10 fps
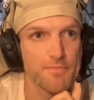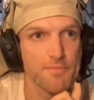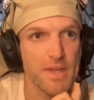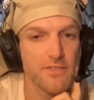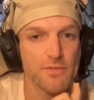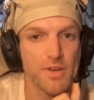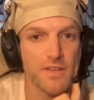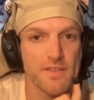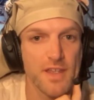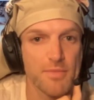best way
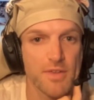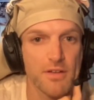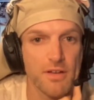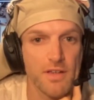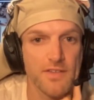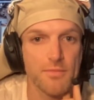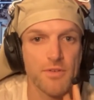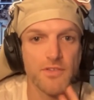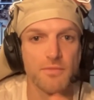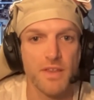to segment your
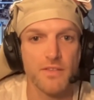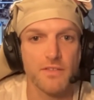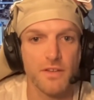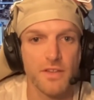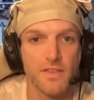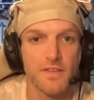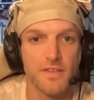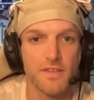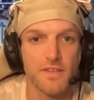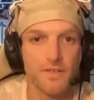customers based on the
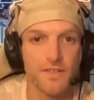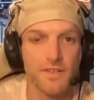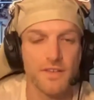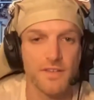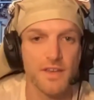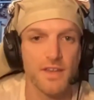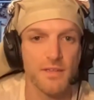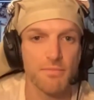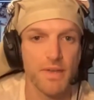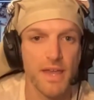differences in
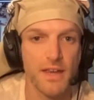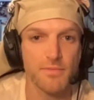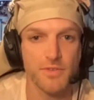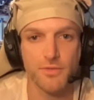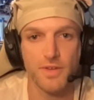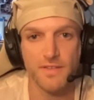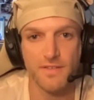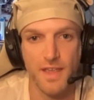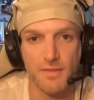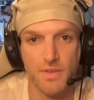impact between
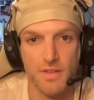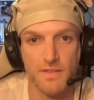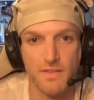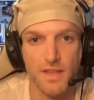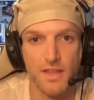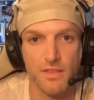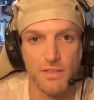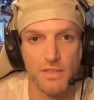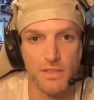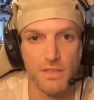segments that
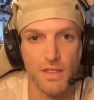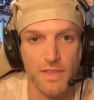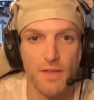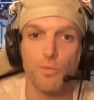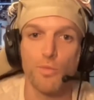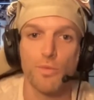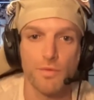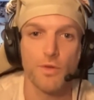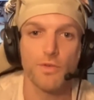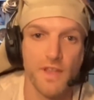
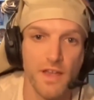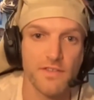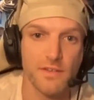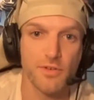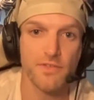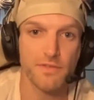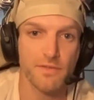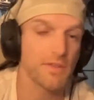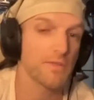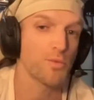those
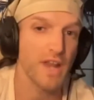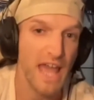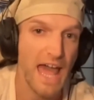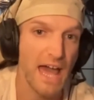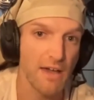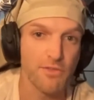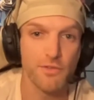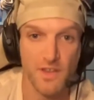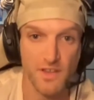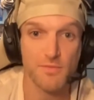customers would have,
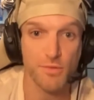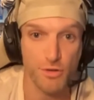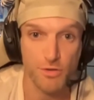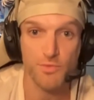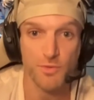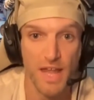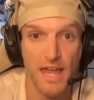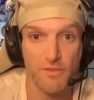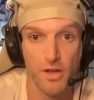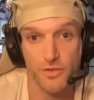those customer groups would
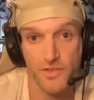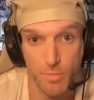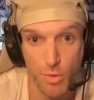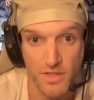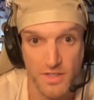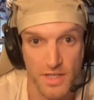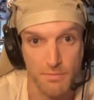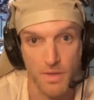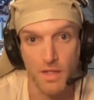have on your support team.